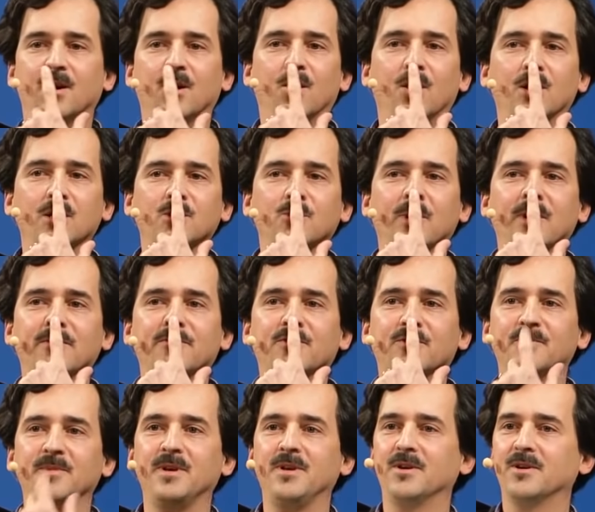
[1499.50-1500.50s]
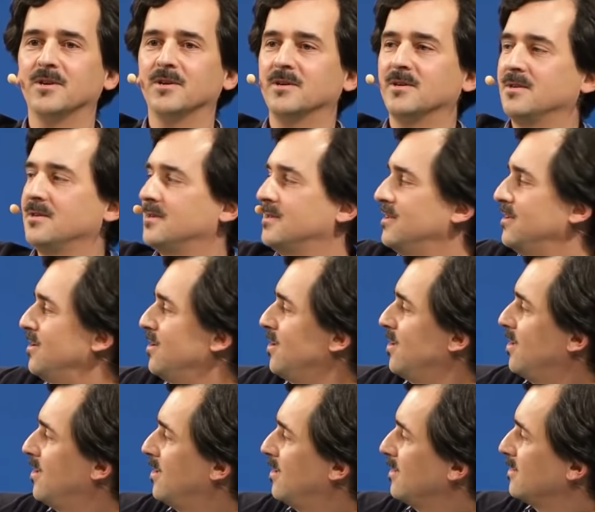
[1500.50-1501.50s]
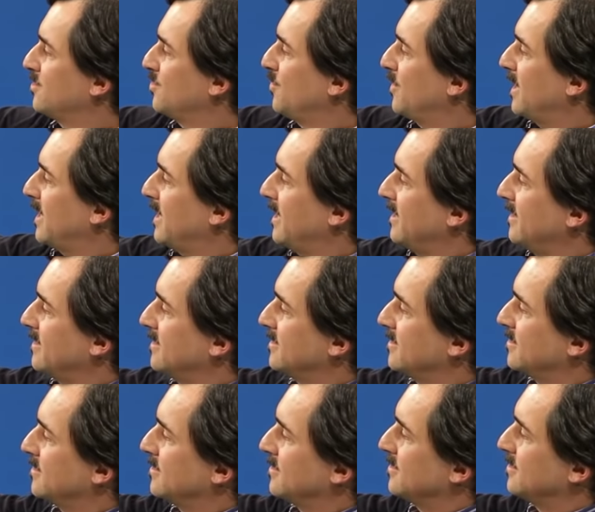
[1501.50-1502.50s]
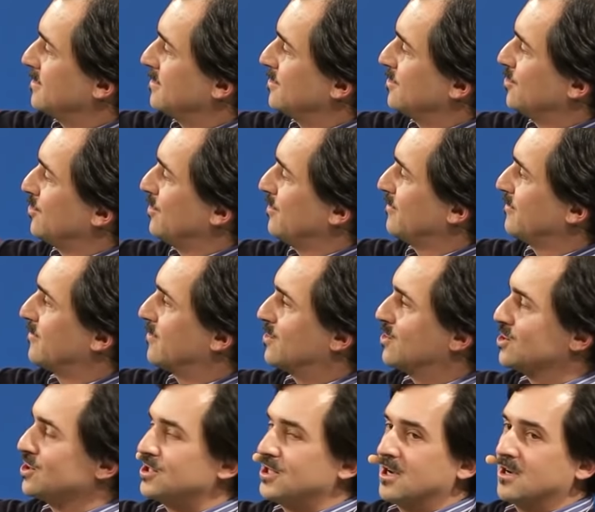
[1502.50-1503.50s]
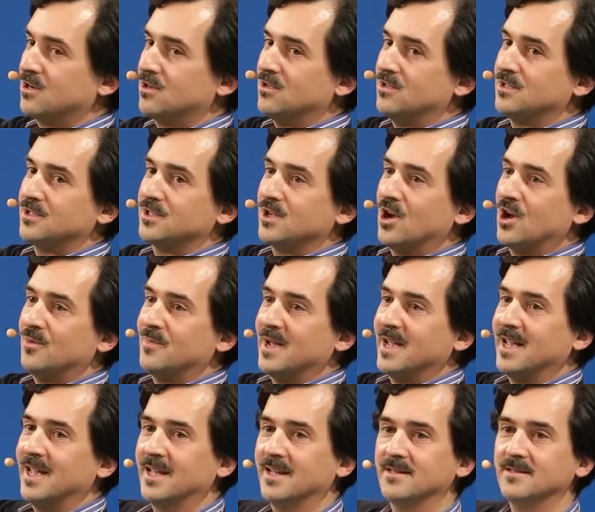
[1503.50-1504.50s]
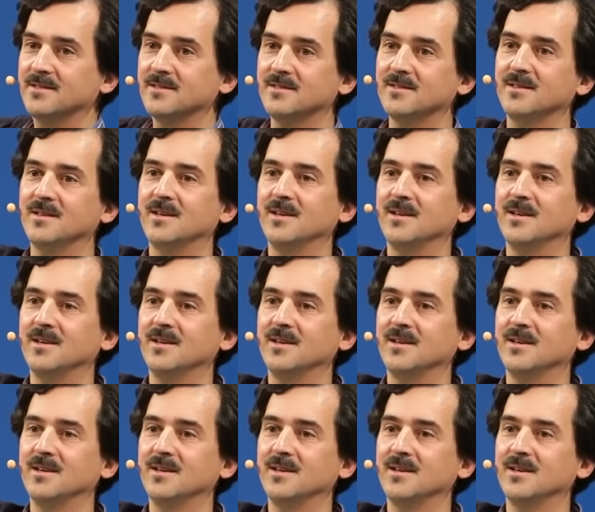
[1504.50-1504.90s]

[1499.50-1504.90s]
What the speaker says: all the way from here, all the way to the first knuckles on my hands,